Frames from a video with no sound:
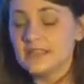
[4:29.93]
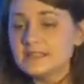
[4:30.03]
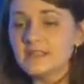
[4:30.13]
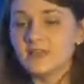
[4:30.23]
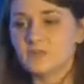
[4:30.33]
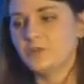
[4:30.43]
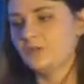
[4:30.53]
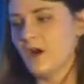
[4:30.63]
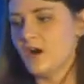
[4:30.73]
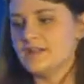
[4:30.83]
It does
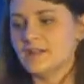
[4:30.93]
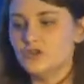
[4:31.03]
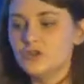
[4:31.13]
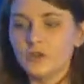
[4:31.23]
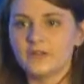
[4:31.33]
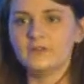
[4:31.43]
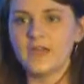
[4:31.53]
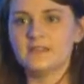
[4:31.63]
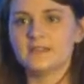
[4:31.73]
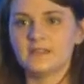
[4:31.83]
provide a
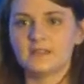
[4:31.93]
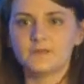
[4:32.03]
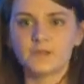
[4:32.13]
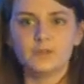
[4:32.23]
non-invasive,